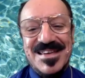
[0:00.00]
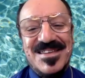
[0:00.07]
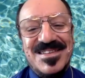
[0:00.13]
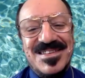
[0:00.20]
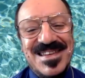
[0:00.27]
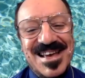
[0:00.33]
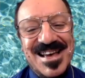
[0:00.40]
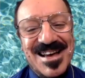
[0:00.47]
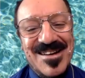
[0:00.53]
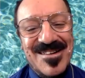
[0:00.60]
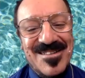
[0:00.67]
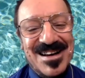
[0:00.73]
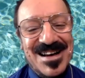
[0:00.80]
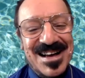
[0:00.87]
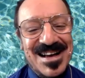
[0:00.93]
So,
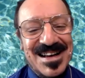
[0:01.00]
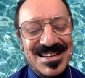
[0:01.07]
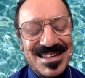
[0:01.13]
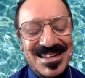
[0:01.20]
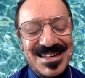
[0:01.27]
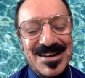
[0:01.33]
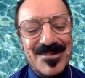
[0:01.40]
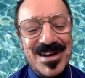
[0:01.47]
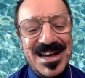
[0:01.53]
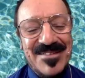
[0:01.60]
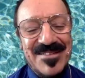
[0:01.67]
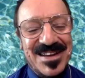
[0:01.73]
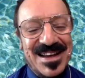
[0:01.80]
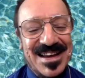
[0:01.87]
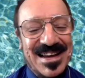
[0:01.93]
we have to